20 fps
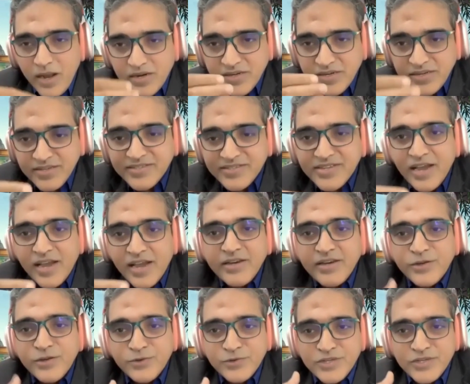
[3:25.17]

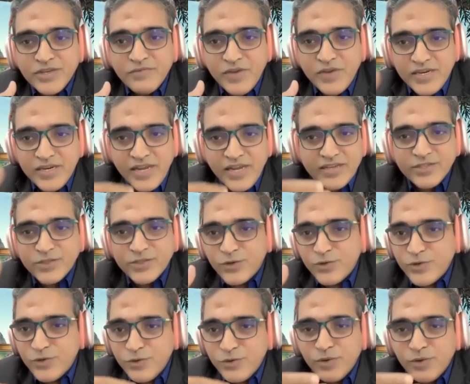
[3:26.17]
multi-site using VTEX.
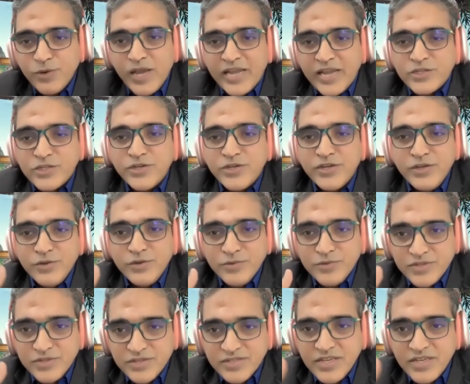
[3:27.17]
So you could actually
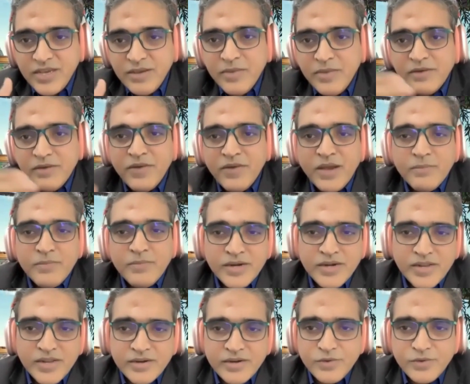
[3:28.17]
use the same
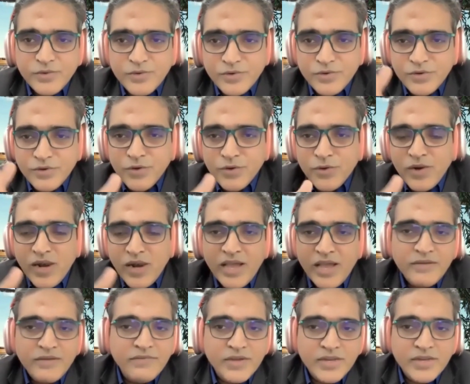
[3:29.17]
environment and you could go
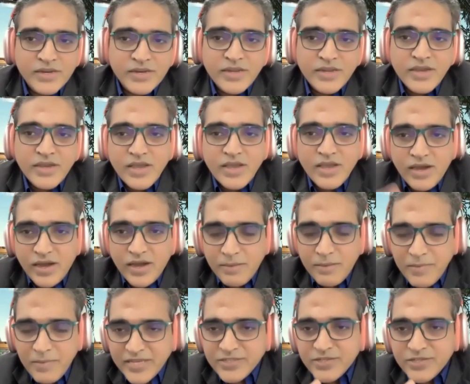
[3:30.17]
live in
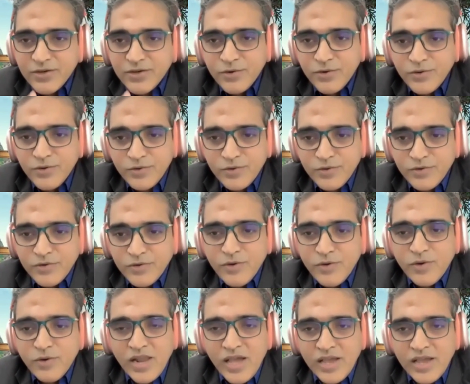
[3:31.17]
Mexico, you could
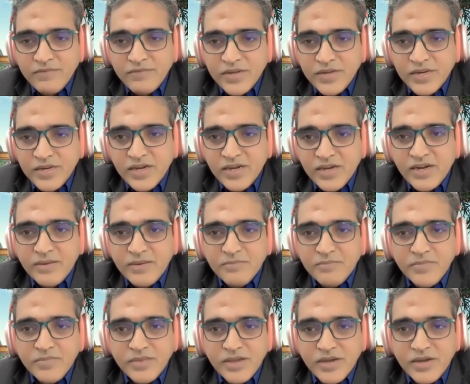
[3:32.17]
go live in
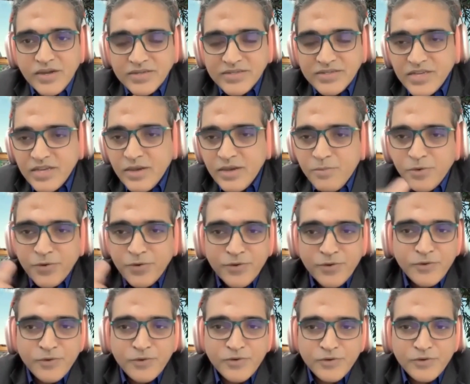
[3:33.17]

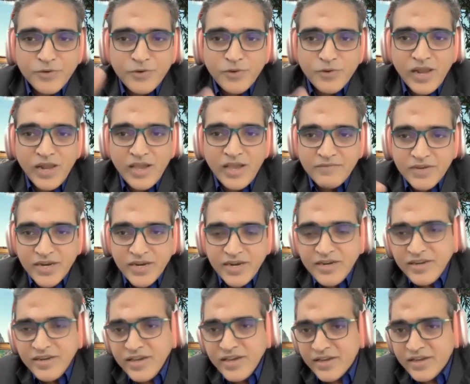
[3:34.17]
Singapore, you could go live in
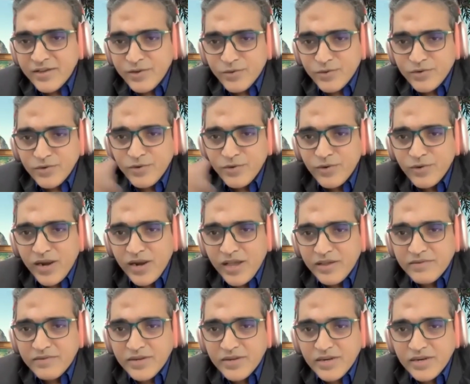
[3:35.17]
India, you could go
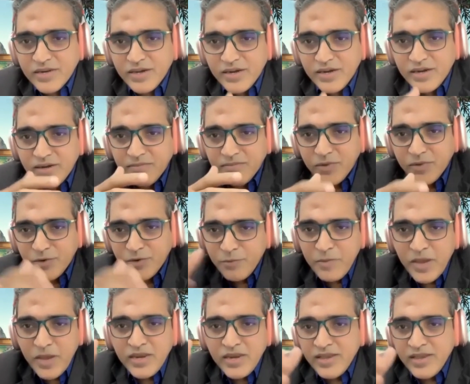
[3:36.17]
live in
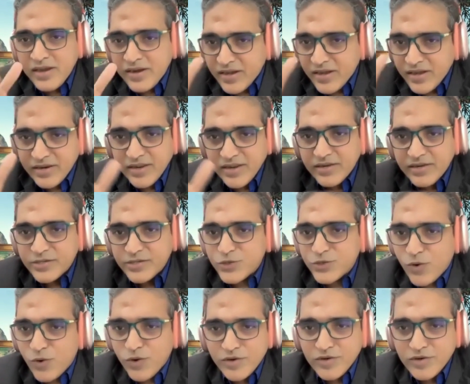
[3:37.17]
Romania, and
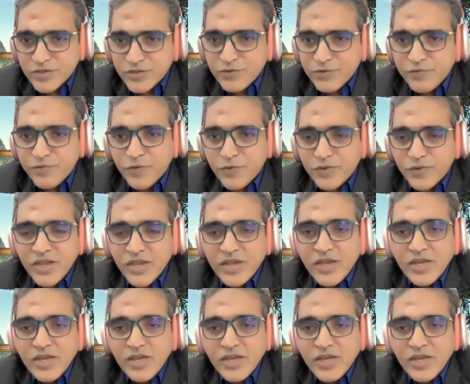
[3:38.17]
so on and so forth.